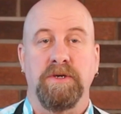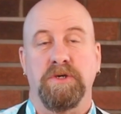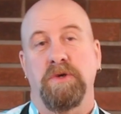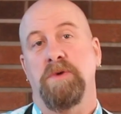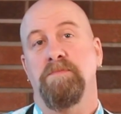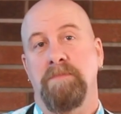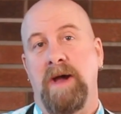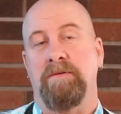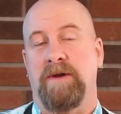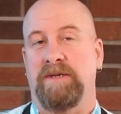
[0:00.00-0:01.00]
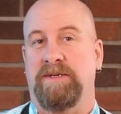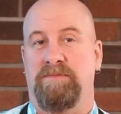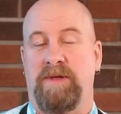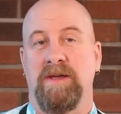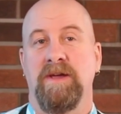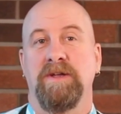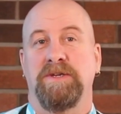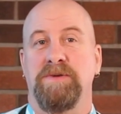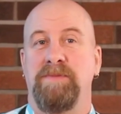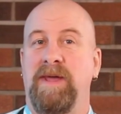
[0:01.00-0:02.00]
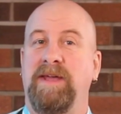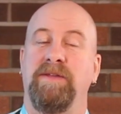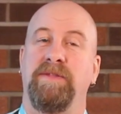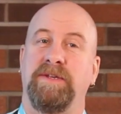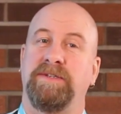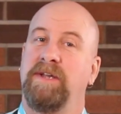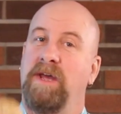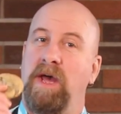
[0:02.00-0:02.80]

show you my recipe to make this